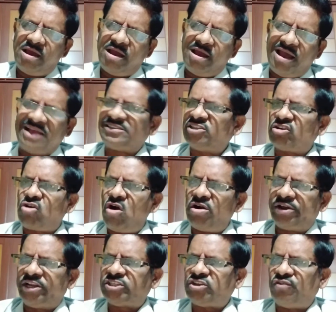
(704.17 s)
As the
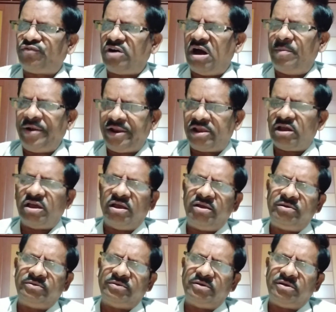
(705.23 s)
Congress of
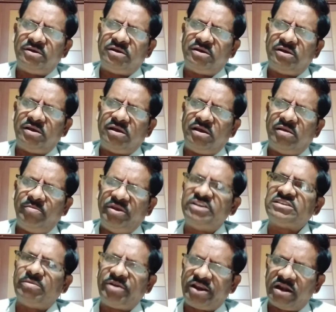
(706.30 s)
America, means
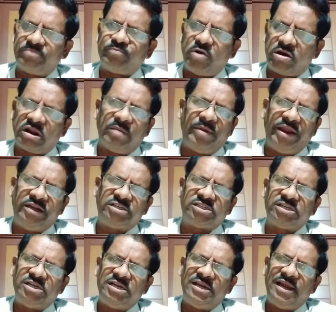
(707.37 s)
American Parliament,
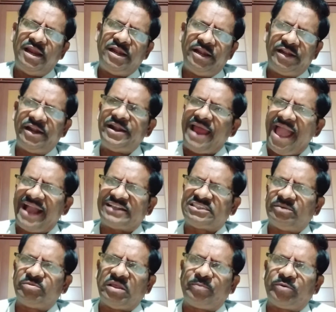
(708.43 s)
didn't
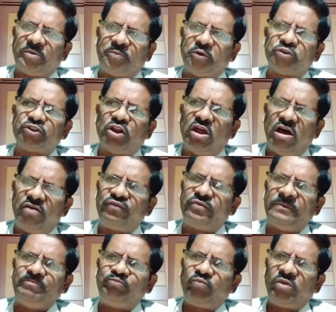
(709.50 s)
accept the proposal of
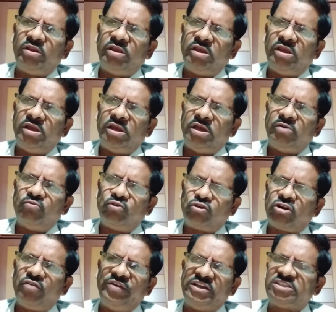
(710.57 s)

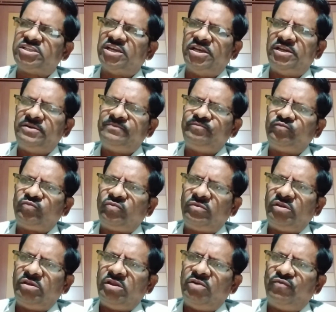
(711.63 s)
Woodrow Wilson
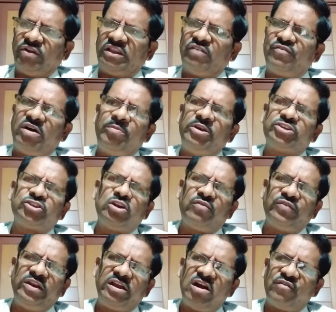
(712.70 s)
for the formation of
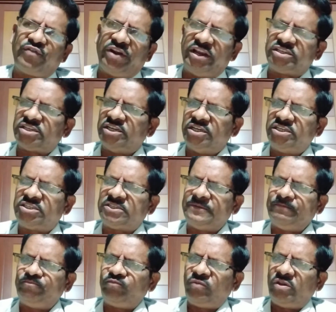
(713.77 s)
League of Nations,
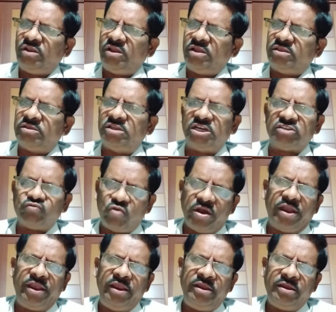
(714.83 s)
that's
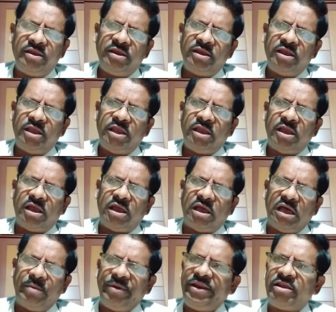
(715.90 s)
why
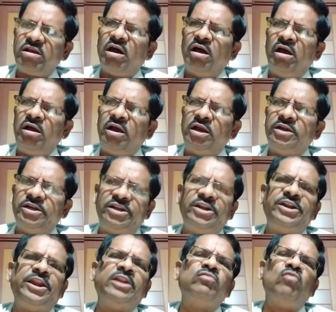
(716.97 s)
America
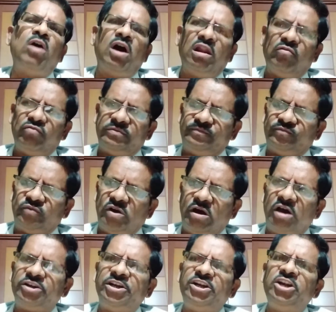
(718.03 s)
didn't involve
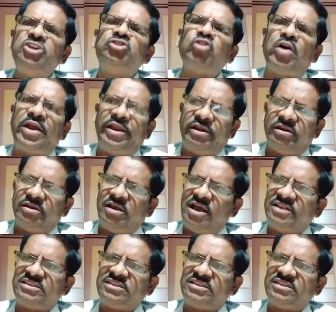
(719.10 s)
or didn't join as